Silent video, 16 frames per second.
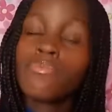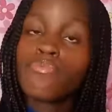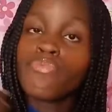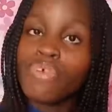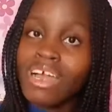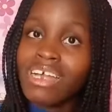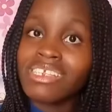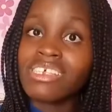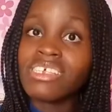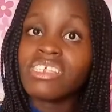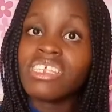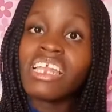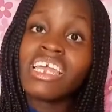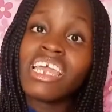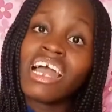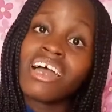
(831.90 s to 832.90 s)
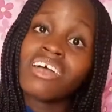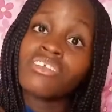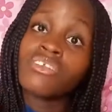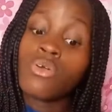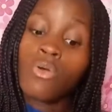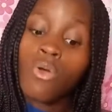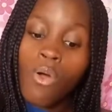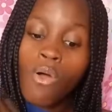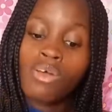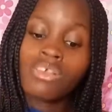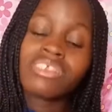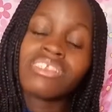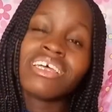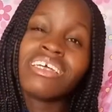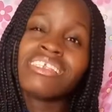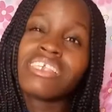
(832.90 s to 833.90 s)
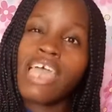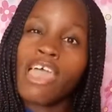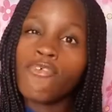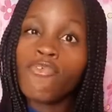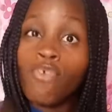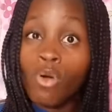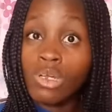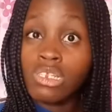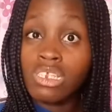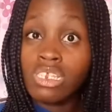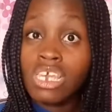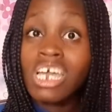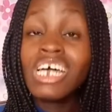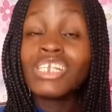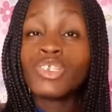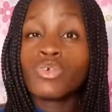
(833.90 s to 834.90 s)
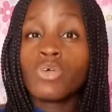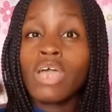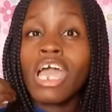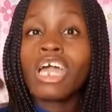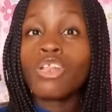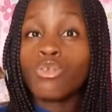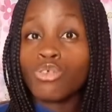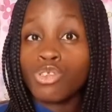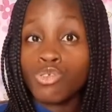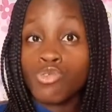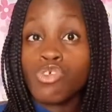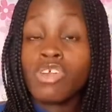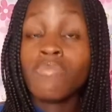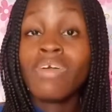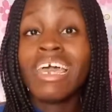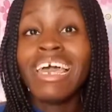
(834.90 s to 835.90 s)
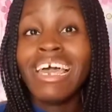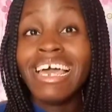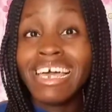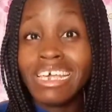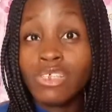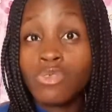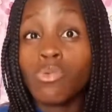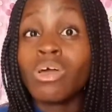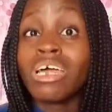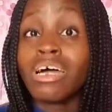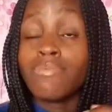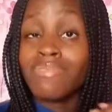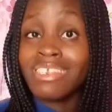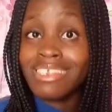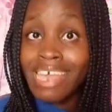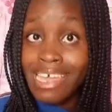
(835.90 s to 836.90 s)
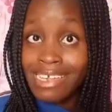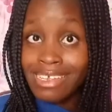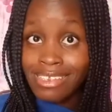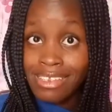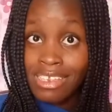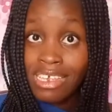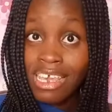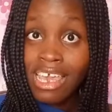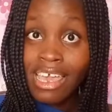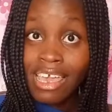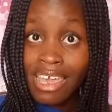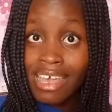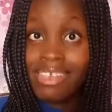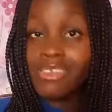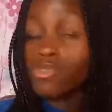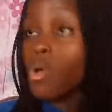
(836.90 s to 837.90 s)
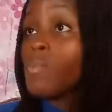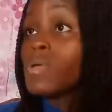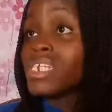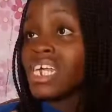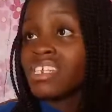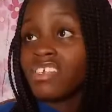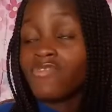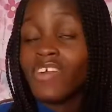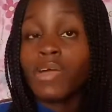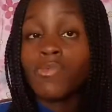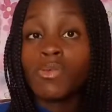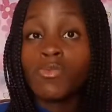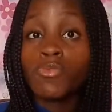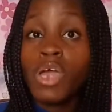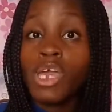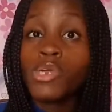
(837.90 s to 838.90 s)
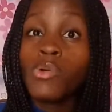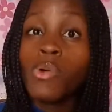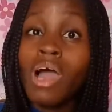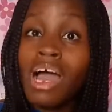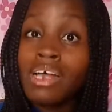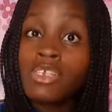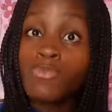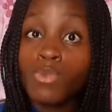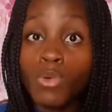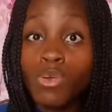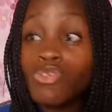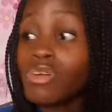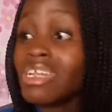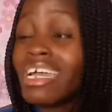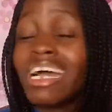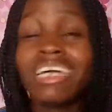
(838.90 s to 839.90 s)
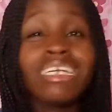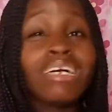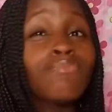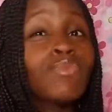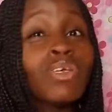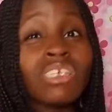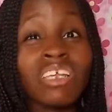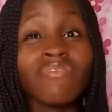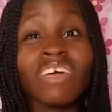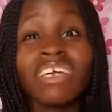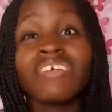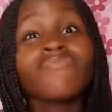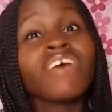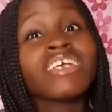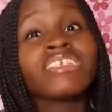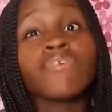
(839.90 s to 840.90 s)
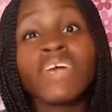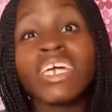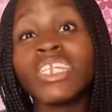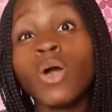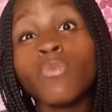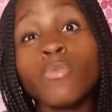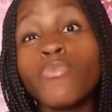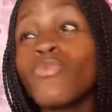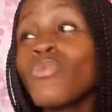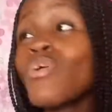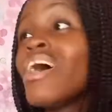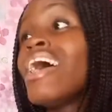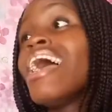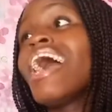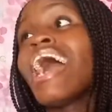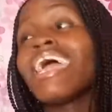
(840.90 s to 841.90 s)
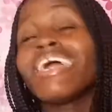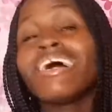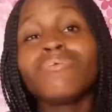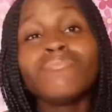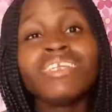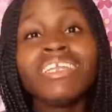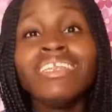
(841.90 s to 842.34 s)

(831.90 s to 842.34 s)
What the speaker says: practice, daily and constant effort to get close to Him is what I'm saying. Yes, don't be satisfied with where you are spiritually. I am not satisfied. In fact, if I tell people I am the